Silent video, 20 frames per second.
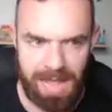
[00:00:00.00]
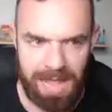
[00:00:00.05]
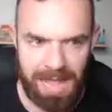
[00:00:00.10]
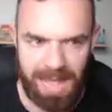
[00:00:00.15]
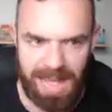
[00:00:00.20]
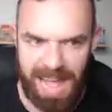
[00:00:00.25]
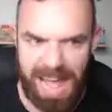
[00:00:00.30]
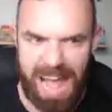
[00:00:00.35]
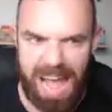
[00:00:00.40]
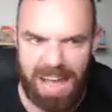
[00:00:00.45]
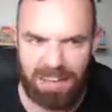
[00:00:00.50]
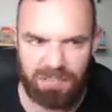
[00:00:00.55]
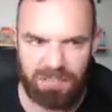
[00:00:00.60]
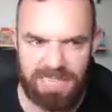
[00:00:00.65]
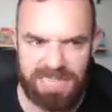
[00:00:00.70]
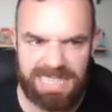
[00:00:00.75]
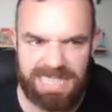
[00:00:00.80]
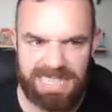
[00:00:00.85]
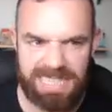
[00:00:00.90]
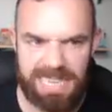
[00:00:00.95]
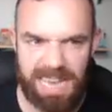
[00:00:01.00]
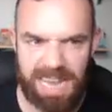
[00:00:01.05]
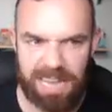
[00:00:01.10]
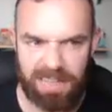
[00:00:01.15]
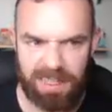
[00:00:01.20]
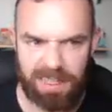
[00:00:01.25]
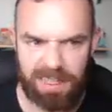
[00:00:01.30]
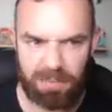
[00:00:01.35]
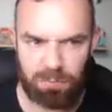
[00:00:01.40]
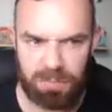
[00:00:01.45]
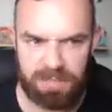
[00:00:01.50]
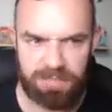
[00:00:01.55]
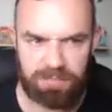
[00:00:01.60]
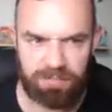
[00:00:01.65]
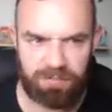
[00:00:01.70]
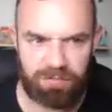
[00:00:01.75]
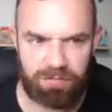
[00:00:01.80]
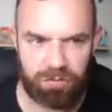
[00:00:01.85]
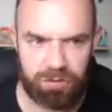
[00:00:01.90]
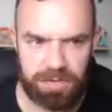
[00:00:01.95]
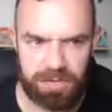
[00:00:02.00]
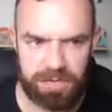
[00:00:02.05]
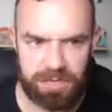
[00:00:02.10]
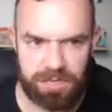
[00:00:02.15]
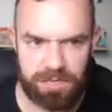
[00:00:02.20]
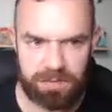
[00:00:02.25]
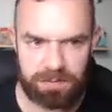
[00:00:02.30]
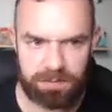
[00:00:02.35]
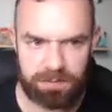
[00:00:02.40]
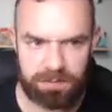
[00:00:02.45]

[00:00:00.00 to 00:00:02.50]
After the scythe was freed,